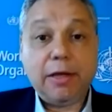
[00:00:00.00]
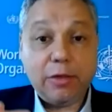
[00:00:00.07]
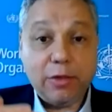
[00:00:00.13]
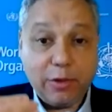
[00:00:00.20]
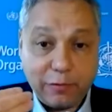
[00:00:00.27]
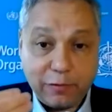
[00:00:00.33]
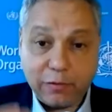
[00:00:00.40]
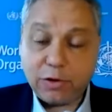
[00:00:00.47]

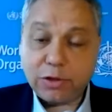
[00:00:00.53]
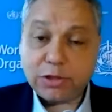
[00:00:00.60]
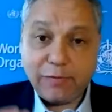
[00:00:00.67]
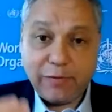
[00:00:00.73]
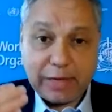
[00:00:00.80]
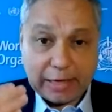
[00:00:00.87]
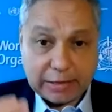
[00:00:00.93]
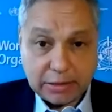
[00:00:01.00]
the first
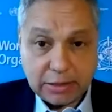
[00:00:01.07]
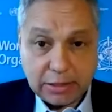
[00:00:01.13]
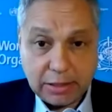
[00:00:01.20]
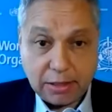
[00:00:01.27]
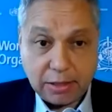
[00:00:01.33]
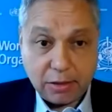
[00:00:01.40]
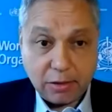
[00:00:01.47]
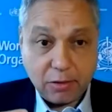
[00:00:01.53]

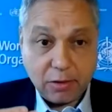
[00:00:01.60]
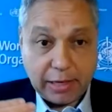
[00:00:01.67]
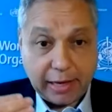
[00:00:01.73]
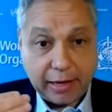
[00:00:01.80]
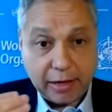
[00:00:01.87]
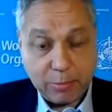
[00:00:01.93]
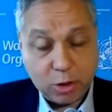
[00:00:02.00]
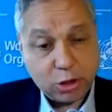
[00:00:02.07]
vaccine
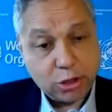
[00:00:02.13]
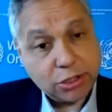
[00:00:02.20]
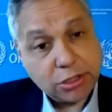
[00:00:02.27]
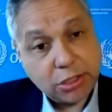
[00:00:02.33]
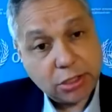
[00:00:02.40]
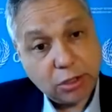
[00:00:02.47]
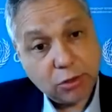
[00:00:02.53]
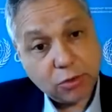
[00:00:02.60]
had
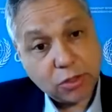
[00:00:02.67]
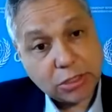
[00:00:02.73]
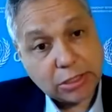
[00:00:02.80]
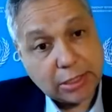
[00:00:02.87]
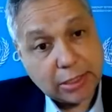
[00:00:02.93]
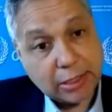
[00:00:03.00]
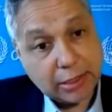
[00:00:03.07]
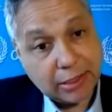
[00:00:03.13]
emergency
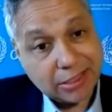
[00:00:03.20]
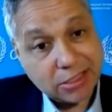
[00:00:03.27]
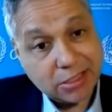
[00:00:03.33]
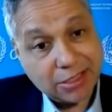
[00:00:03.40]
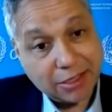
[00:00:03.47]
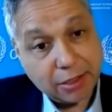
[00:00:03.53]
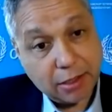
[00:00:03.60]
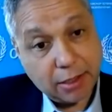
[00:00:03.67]
use
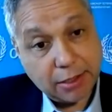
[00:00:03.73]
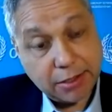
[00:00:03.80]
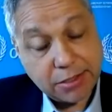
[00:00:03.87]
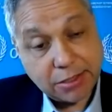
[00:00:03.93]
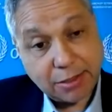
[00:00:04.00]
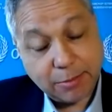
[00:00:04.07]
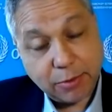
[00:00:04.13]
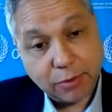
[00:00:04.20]
listing on
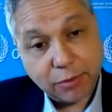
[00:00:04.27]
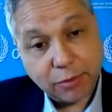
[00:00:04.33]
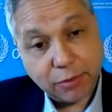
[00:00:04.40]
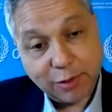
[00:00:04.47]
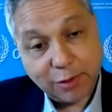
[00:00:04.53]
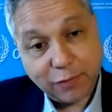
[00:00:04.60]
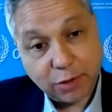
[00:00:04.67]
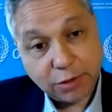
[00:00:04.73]
December
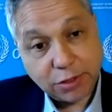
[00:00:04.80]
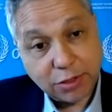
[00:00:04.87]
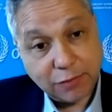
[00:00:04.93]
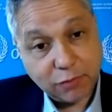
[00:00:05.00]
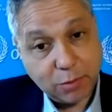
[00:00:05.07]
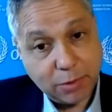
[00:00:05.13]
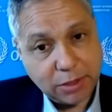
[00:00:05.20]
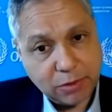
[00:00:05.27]
31st of
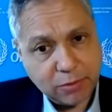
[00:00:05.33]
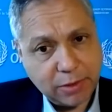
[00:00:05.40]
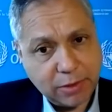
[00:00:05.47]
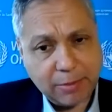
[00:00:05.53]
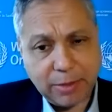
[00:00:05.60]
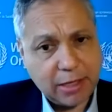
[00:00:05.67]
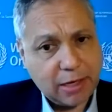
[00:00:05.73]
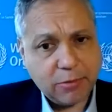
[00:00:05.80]
2020. I
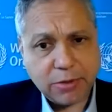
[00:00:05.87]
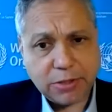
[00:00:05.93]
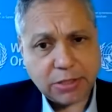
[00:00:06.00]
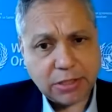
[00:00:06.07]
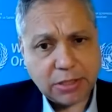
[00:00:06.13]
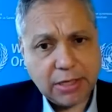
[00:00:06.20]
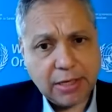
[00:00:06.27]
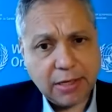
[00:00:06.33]
mean, that
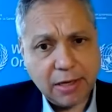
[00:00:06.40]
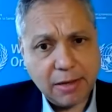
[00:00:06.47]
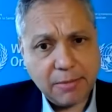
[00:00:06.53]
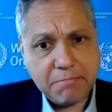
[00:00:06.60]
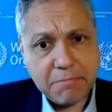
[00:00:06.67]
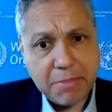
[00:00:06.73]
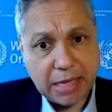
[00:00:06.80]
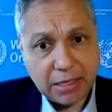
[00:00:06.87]
was
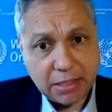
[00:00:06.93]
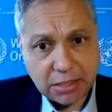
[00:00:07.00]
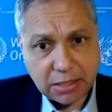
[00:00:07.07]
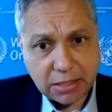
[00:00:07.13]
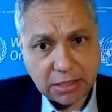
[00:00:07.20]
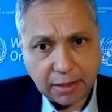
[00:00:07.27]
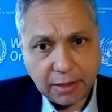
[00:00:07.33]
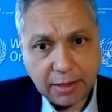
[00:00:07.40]

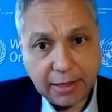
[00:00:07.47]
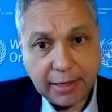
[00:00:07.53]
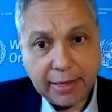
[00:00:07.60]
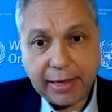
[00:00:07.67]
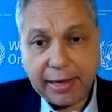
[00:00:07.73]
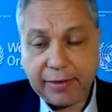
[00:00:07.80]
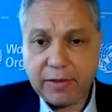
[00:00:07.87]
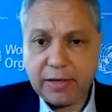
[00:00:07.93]
amazing.
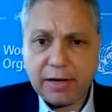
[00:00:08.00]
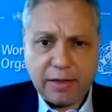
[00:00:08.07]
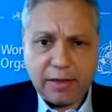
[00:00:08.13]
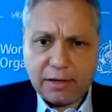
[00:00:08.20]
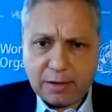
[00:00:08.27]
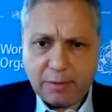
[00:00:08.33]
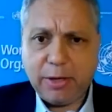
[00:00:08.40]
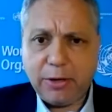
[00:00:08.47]
Incredible. And then I
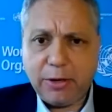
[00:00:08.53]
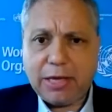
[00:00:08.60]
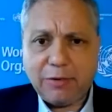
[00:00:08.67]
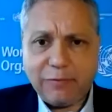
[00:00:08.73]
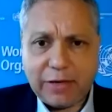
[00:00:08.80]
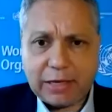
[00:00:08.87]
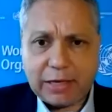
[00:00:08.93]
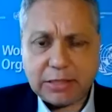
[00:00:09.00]
think about
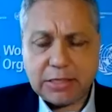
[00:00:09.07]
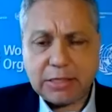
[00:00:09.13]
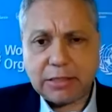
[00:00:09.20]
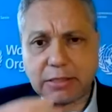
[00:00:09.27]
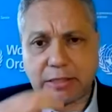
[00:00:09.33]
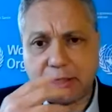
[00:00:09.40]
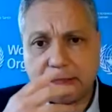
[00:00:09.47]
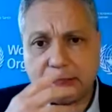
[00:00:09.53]
8
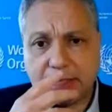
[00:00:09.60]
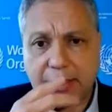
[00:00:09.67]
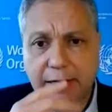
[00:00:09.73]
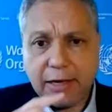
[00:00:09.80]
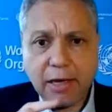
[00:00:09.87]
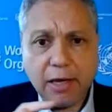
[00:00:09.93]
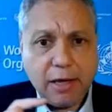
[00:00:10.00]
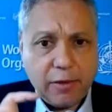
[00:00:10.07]
vaccines since.
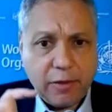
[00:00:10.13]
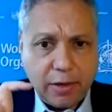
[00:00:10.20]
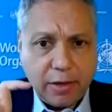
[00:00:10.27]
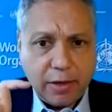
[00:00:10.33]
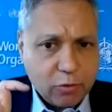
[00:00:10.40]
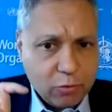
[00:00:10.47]
And the other